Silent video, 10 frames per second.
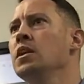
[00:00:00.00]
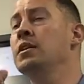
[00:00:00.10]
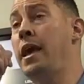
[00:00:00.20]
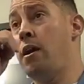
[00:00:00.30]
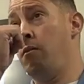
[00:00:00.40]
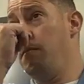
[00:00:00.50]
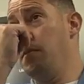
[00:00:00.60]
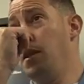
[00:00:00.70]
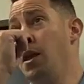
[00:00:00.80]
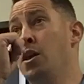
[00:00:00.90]
Now,
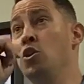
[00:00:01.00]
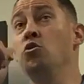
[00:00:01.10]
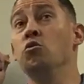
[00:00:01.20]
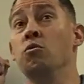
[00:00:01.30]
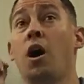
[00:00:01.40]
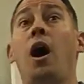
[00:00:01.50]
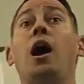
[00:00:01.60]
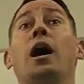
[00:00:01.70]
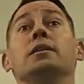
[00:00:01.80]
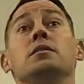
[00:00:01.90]
you do
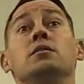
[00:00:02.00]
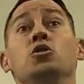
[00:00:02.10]
not